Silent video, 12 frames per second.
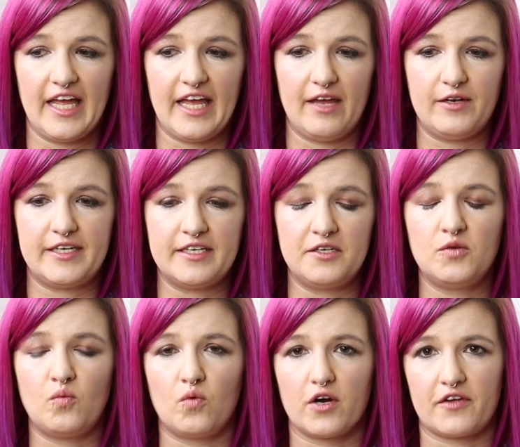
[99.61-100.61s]
It
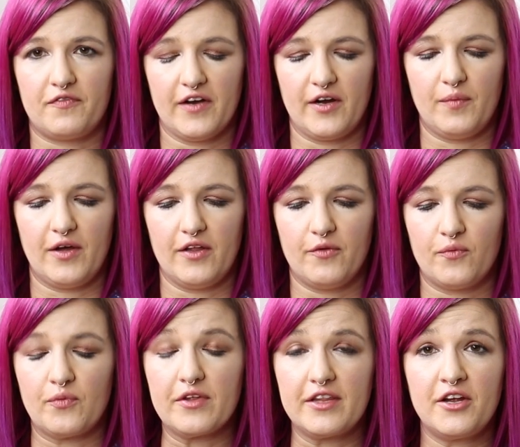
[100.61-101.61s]
didn't work very well. It
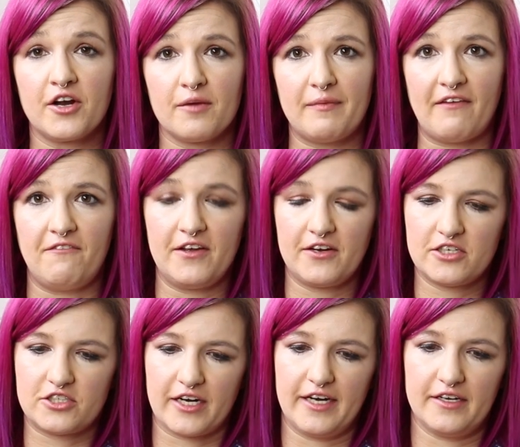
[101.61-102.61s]
really hurt my finger
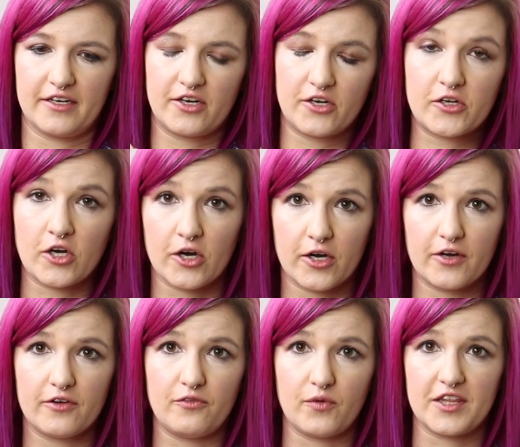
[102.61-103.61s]
trying to
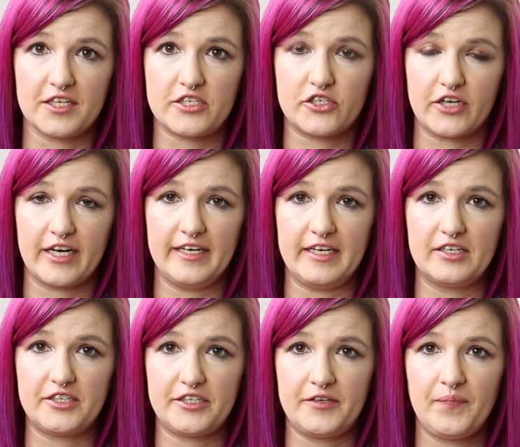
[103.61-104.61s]
curve with a straight
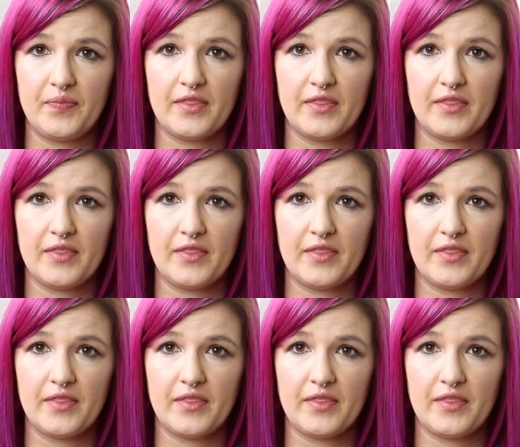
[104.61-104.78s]
needle.